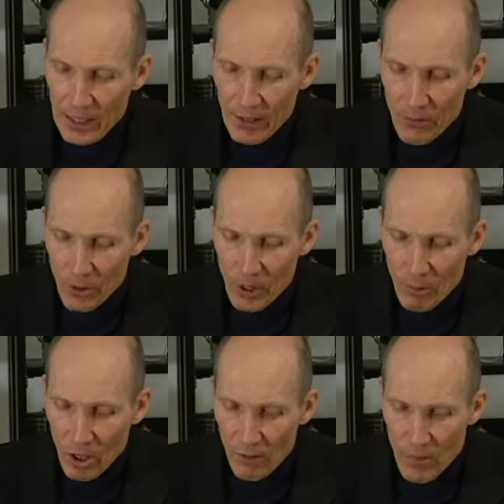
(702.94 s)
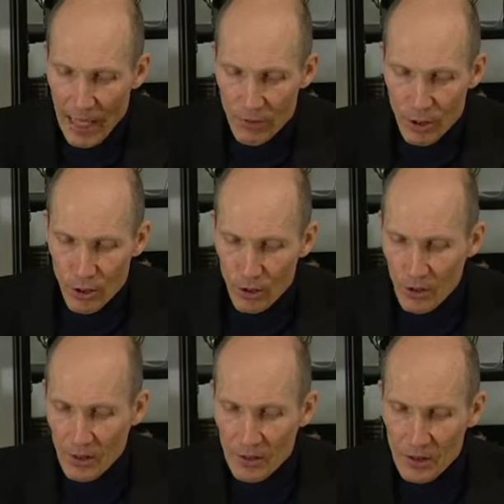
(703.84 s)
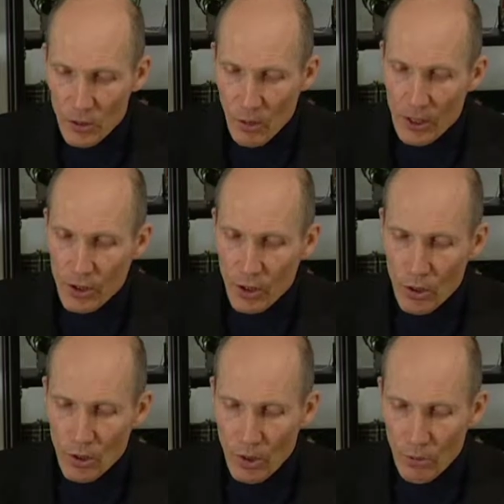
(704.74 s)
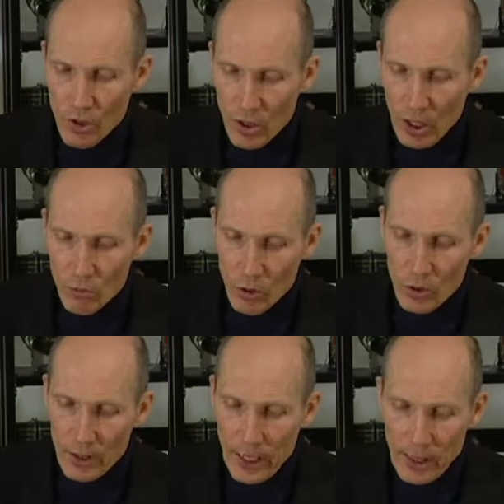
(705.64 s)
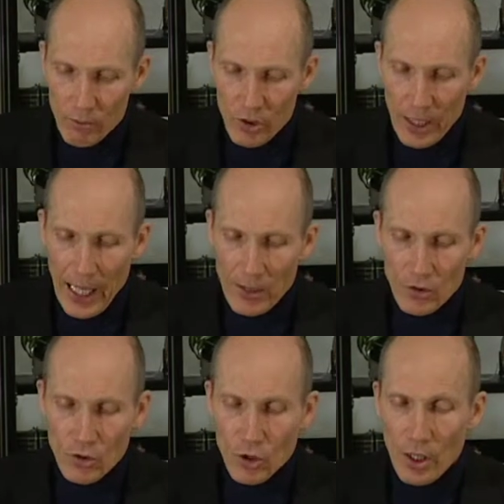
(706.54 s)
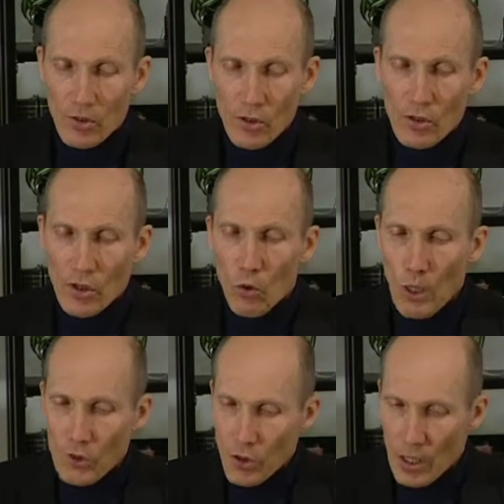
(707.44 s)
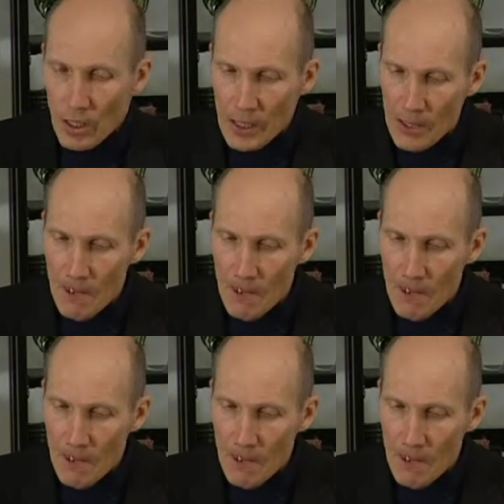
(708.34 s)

If you're in the book of Matthew 22, a rich young ruler comes and asks Jesus a question,